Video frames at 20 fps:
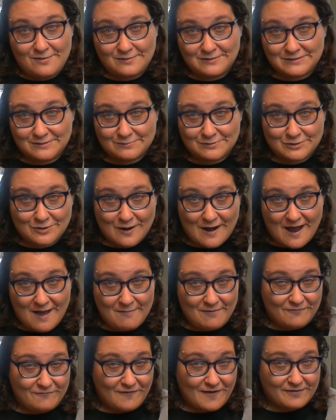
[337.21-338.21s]
Subscribe
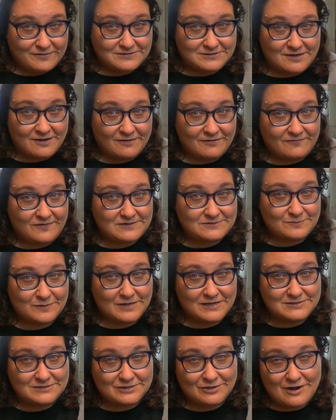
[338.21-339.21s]
and follow us on Facebook,
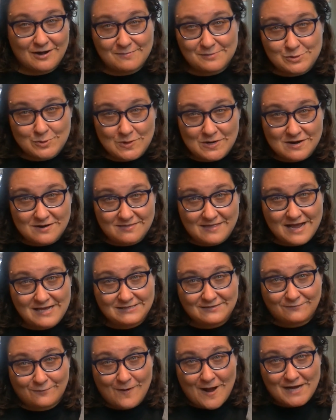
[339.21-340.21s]
Instagram, and Twitter.
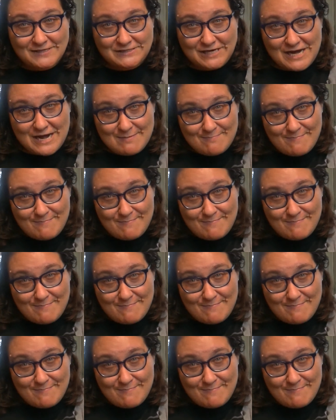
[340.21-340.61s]
Thanks for watching.